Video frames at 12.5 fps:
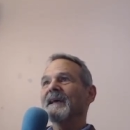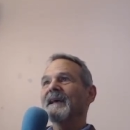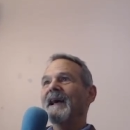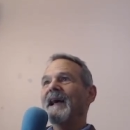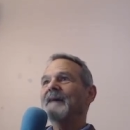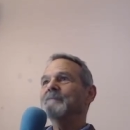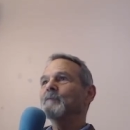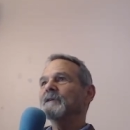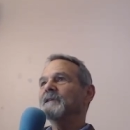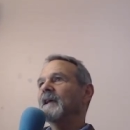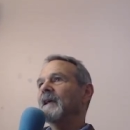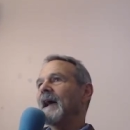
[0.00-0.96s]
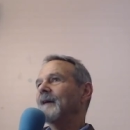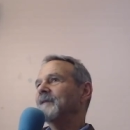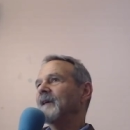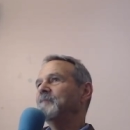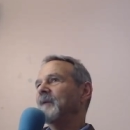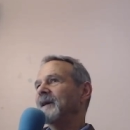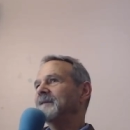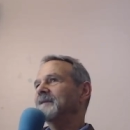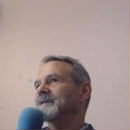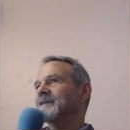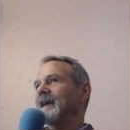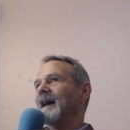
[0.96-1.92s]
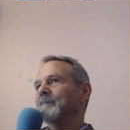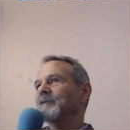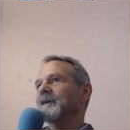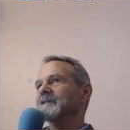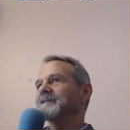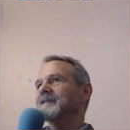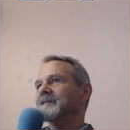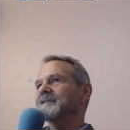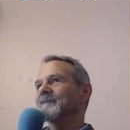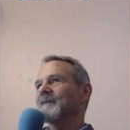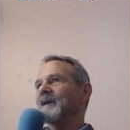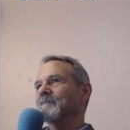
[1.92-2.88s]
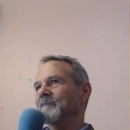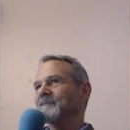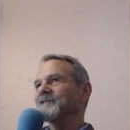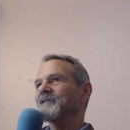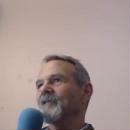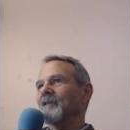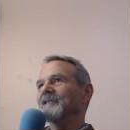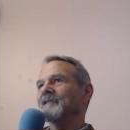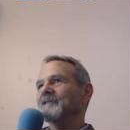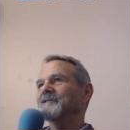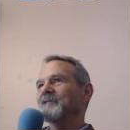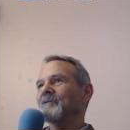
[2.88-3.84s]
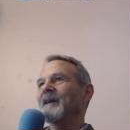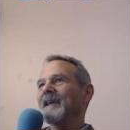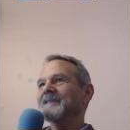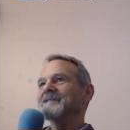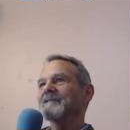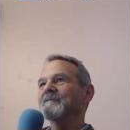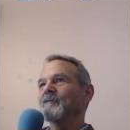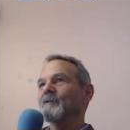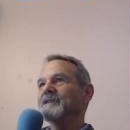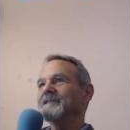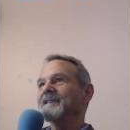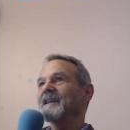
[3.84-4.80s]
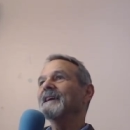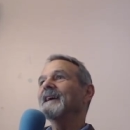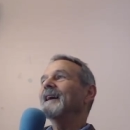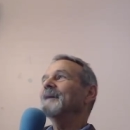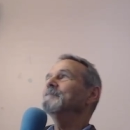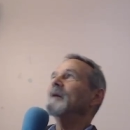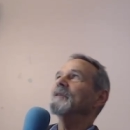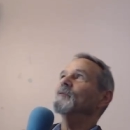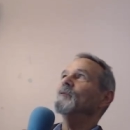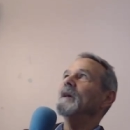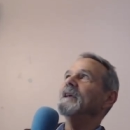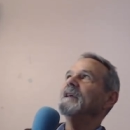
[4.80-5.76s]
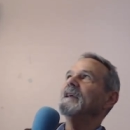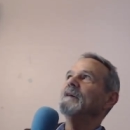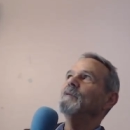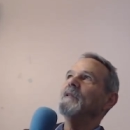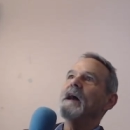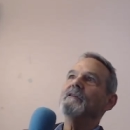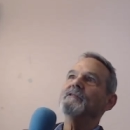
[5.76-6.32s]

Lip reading: And how they painted the operating system, the Scarlett Johansson voice. And by the way, without her